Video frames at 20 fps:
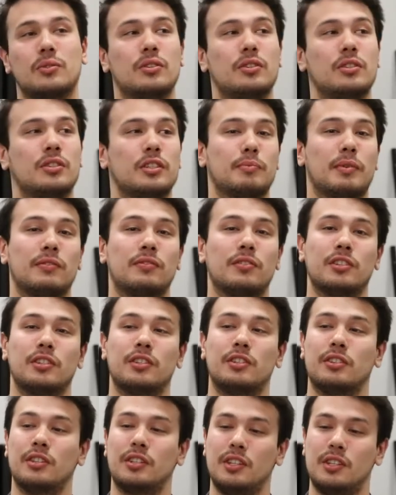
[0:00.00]
It's my first year
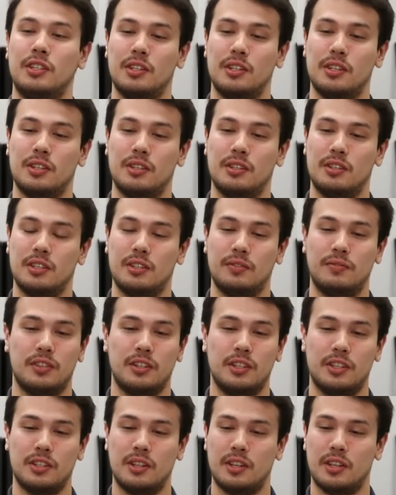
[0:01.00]
teaching. Just finished
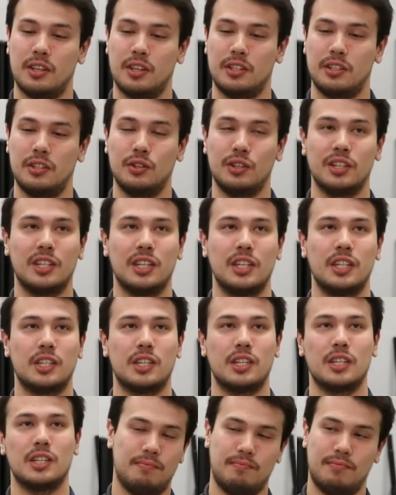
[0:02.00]
student teaching.